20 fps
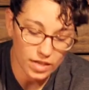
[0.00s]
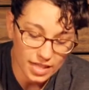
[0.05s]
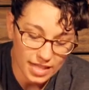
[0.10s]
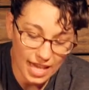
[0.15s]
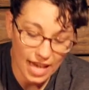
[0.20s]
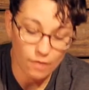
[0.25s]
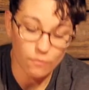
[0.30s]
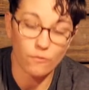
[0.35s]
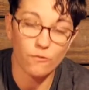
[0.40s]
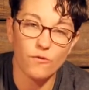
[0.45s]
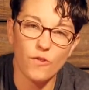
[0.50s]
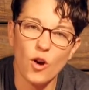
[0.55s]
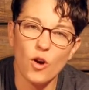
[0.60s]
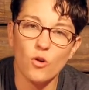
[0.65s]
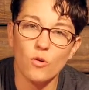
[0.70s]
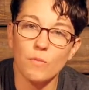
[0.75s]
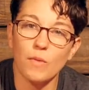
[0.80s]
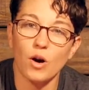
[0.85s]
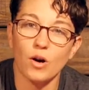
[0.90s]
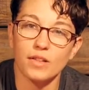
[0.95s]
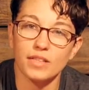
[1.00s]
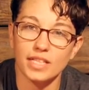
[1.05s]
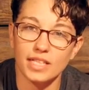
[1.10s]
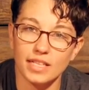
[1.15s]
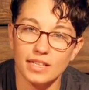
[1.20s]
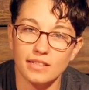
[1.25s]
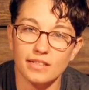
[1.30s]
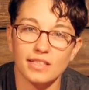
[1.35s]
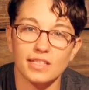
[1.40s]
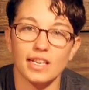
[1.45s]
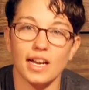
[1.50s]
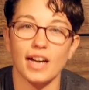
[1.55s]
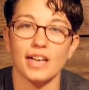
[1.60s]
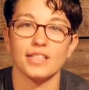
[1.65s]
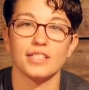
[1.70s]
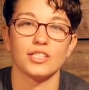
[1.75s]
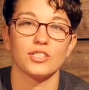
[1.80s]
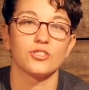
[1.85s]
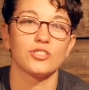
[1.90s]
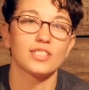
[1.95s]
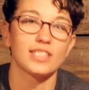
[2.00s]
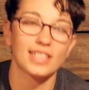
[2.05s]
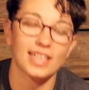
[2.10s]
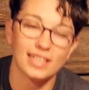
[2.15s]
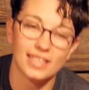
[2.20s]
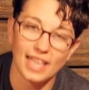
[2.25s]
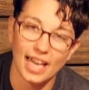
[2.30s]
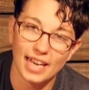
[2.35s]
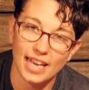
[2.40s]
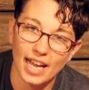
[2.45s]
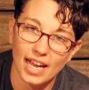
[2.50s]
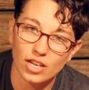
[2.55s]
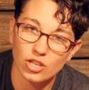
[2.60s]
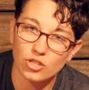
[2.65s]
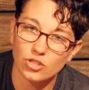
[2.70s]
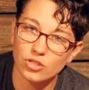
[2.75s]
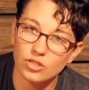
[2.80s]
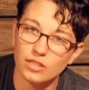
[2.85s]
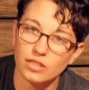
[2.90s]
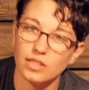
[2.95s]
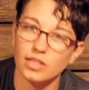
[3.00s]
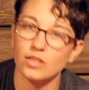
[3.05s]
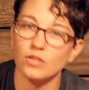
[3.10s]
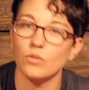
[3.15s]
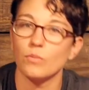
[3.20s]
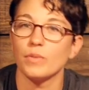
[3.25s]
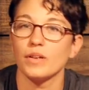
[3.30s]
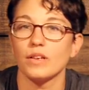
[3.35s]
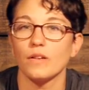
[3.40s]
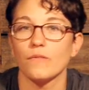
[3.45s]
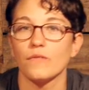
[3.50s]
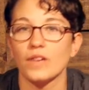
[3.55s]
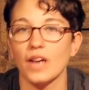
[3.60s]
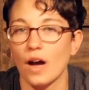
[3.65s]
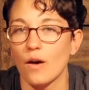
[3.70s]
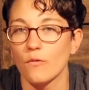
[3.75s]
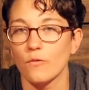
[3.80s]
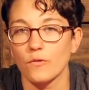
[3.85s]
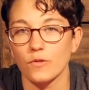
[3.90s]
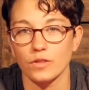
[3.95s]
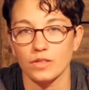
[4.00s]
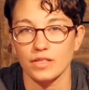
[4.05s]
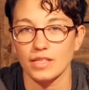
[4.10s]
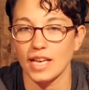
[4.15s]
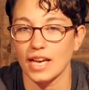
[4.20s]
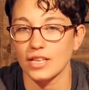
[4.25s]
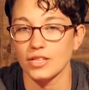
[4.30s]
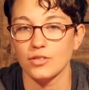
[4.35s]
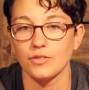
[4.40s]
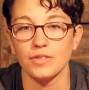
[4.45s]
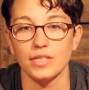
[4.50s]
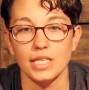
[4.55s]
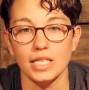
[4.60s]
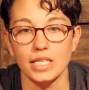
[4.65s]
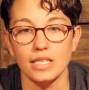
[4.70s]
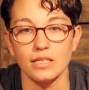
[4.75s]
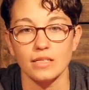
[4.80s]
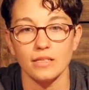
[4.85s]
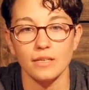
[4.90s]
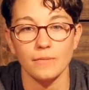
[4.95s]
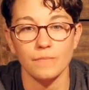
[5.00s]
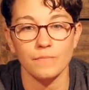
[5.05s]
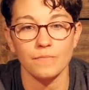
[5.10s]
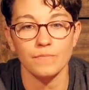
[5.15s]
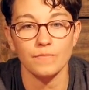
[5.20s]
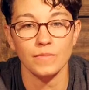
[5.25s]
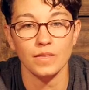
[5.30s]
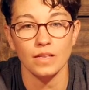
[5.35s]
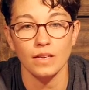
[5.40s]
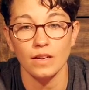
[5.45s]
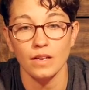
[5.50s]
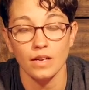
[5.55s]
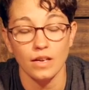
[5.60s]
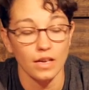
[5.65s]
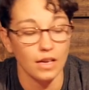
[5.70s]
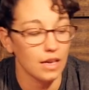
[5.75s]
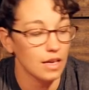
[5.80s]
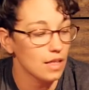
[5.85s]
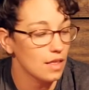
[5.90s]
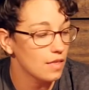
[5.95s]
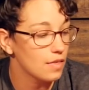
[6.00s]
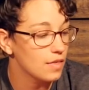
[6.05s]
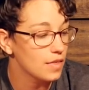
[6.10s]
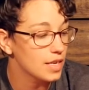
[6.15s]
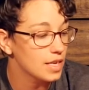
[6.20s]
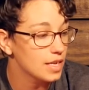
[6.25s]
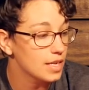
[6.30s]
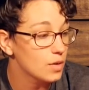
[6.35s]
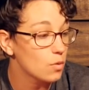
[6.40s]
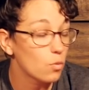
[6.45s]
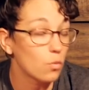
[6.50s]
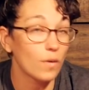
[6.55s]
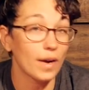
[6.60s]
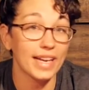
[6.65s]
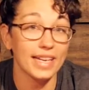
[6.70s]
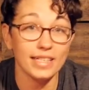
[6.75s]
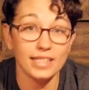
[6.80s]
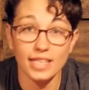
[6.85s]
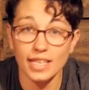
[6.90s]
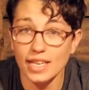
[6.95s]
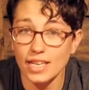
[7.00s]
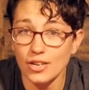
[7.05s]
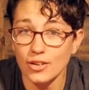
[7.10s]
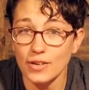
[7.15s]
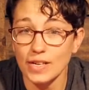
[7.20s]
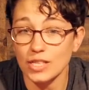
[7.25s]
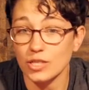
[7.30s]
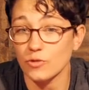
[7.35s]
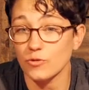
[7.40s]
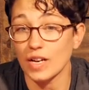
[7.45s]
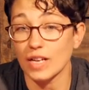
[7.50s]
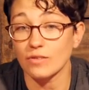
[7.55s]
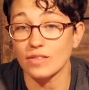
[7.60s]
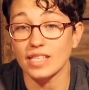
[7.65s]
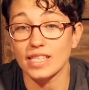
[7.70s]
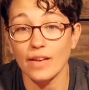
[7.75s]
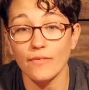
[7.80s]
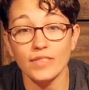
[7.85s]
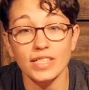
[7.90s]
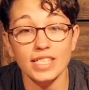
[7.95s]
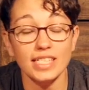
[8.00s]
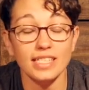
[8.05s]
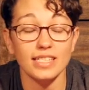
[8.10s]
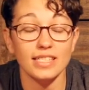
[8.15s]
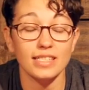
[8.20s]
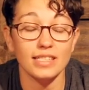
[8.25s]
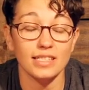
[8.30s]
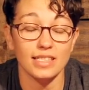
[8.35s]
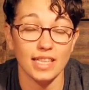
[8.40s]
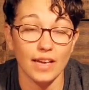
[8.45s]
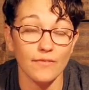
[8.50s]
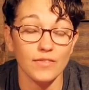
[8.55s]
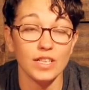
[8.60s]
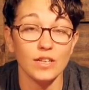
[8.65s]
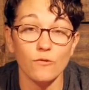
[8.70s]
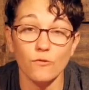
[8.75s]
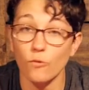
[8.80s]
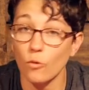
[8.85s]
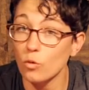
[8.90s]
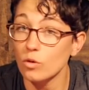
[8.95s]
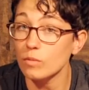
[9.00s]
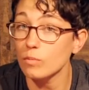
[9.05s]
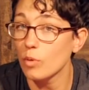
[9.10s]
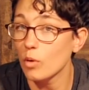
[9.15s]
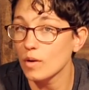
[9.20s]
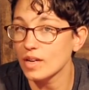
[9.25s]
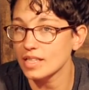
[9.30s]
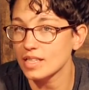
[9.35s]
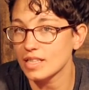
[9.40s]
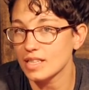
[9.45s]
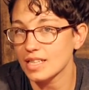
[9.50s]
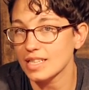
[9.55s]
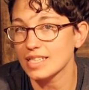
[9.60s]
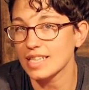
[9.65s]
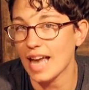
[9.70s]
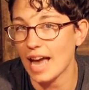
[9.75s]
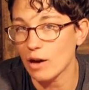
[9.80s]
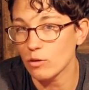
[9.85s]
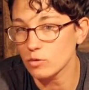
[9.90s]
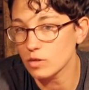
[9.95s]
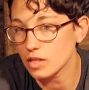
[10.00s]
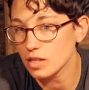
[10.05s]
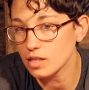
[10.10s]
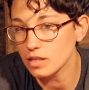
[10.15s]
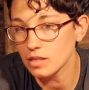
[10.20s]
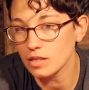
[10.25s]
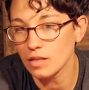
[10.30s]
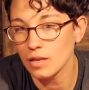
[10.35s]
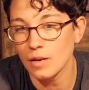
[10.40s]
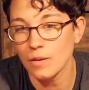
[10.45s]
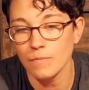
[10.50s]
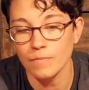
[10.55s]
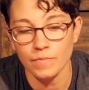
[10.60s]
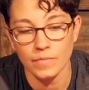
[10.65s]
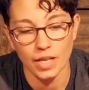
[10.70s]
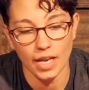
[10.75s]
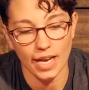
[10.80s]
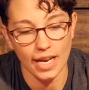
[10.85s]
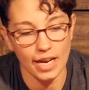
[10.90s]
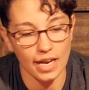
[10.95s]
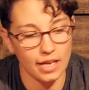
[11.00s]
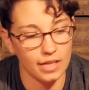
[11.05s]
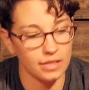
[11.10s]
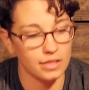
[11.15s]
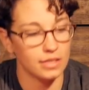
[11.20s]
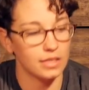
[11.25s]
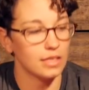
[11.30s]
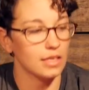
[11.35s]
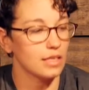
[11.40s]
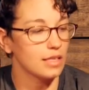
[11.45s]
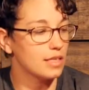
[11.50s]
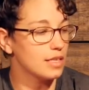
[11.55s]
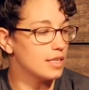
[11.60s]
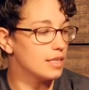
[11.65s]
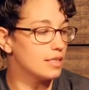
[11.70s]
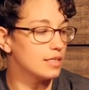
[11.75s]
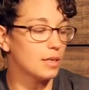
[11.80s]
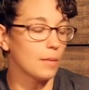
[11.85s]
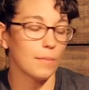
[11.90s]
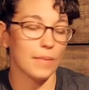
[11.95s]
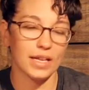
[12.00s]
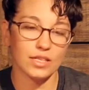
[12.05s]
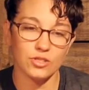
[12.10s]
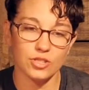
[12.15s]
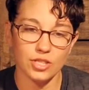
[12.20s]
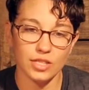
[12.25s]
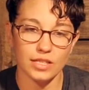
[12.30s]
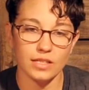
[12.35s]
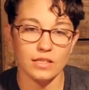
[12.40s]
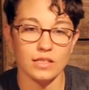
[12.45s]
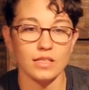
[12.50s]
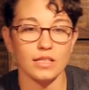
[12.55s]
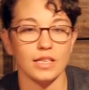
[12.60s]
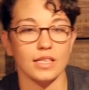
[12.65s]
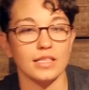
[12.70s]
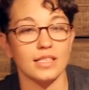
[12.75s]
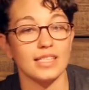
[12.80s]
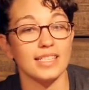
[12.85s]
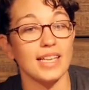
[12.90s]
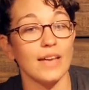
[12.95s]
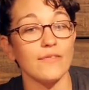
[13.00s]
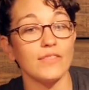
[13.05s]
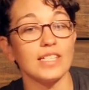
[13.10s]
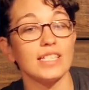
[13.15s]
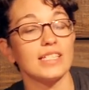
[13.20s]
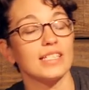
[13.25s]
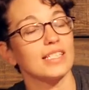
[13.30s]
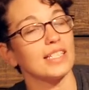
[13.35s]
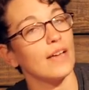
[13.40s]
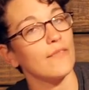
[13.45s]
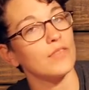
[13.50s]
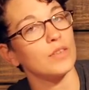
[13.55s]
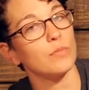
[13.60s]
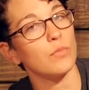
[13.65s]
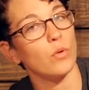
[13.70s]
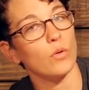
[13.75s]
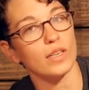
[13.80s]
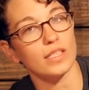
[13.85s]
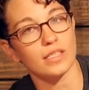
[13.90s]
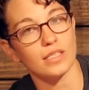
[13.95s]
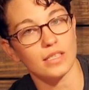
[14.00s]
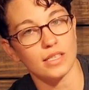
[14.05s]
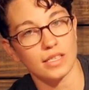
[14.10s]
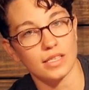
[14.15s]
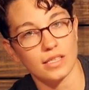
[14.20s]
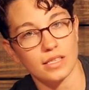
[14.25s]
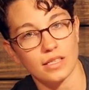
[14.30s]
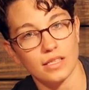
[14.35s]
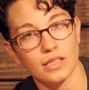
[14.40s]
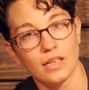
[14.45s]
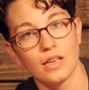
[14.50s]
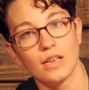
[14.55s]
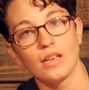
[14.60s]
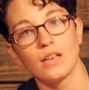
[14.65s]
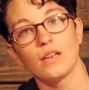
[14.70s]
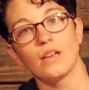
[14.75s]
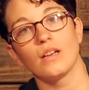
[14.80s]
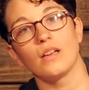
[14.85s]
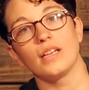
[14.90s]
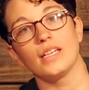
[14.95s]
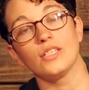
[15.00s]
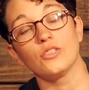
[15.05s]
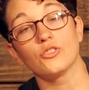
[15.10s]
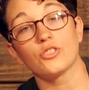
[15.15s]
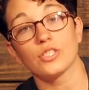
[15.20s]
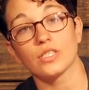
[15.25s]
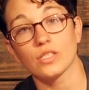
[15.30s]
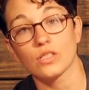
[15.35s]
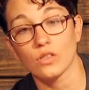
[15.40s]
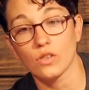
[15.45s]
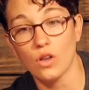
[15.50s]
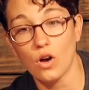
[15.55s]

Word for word: with that foam on the inside, you just get that extra little bit of comfort that you need. The weight here is around 70, 74.6 ounces and the dimensions, it's 77.6 inches